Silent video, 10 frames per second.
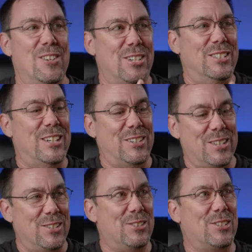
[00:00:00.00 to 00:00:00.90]
As you can tell
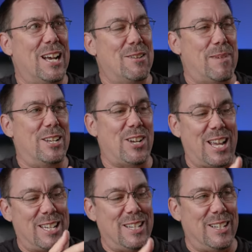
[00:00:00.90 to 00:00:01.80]
here, this is kind of my
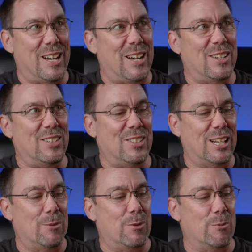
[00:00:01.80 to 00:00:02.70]
janky uh,
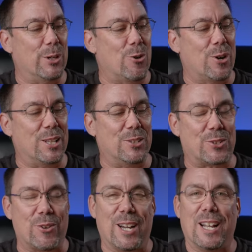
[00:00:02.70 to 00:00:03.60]
setup for recording the
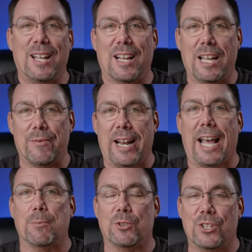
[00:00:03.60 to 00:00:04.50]
screen. I have an
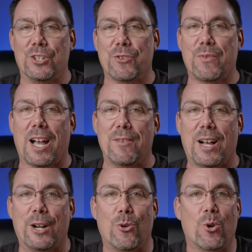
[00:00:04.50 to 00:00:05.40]
Atomos Ninja 5
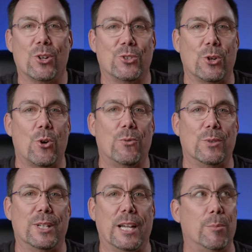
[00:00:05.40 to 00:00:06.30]
on order, so
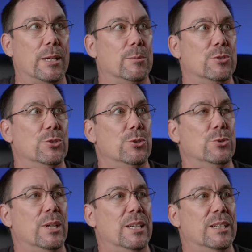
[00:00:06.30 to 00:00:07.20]
hopefully I'll be able
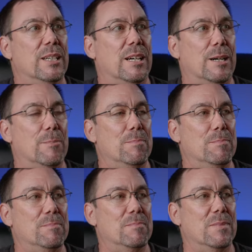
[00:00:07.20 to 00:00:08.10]
to um,
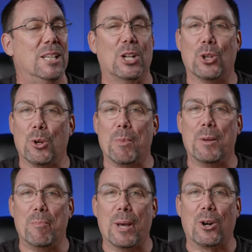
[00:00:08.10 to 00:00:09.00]
get a little
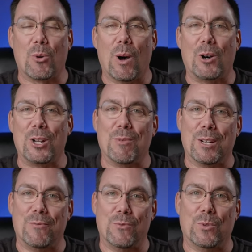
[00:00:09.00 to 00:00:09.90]
bit better quality
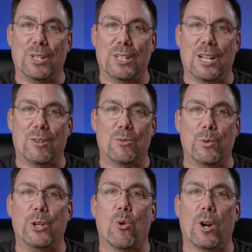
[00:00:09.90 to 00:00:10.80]
when, when uh,
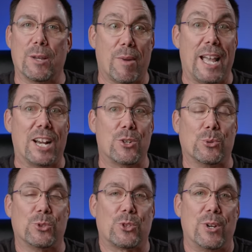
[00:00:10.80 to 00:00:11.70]
recording my
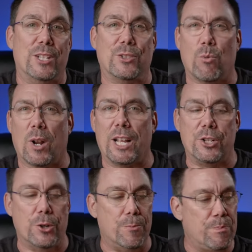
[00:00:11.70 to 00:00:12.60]
actual screens and what I
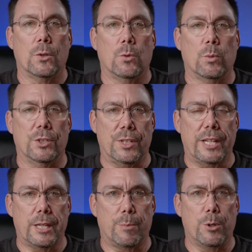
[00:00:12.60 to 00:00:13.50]
do. When
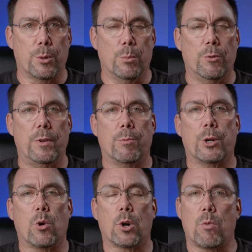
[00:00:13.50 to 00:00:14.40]
setting up your movie
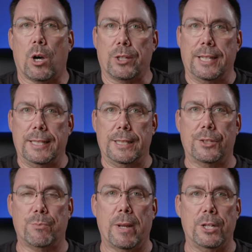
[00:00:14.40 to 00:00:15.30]
record quality in
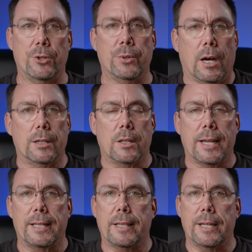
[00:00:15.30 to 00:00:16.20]
this menu,
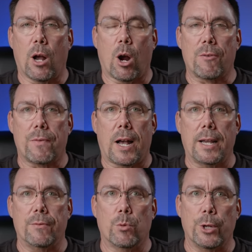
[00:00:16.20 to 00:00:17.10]
unlike the
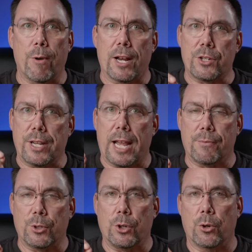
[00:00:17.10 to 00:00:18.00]
R5 where you actually
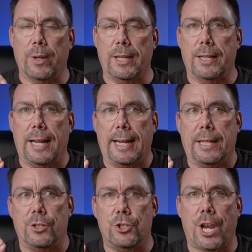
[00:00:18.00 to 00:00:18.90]
have to go in
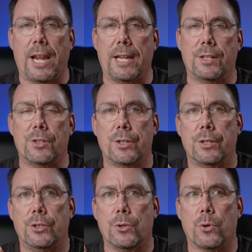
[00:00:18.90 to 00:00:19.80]
and change
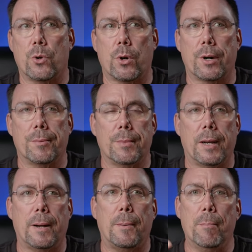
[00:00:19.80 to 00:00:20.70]
your
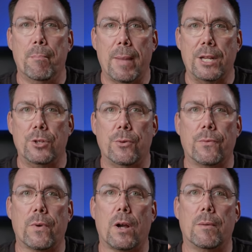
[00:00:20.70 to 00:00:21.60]
uh, menu
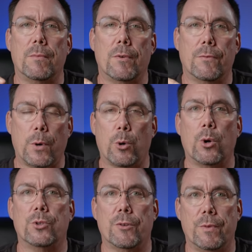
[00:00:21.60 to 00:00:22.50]
from
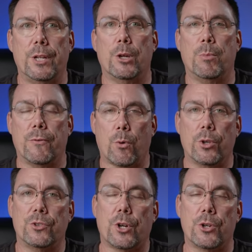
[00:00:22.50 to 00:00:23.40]
photo to video before
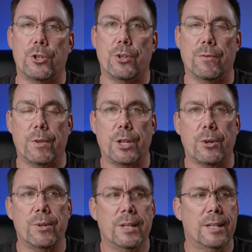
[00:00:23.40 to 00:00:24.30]
you start shooting
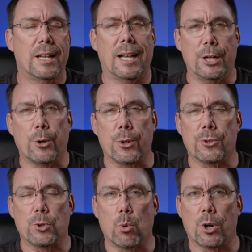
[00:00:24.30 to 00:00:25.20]
video. I know
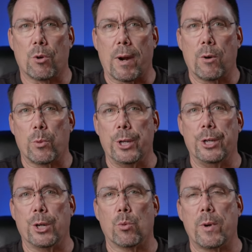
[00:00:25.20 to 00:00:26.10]
there's a workaround where you
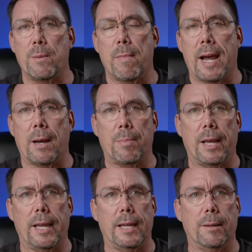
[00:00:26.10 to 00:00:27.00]
can remap
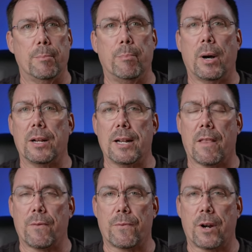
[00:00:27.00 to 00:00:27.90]
a button
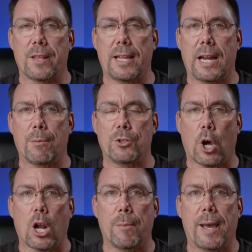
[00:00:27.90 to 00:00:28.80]
on the front of the camera to
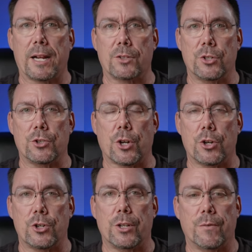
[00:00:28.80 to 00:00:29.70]
automatically
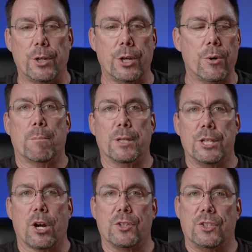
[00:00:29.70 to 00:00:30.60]
start shooting video, but
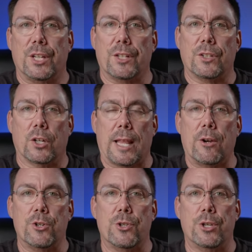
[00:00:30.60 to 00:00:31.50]
the R6
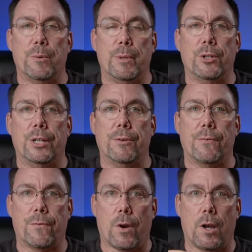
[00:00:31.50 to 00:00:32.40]
allows you the ability
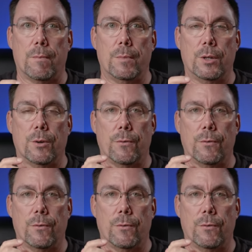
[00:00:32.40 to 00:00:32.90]
from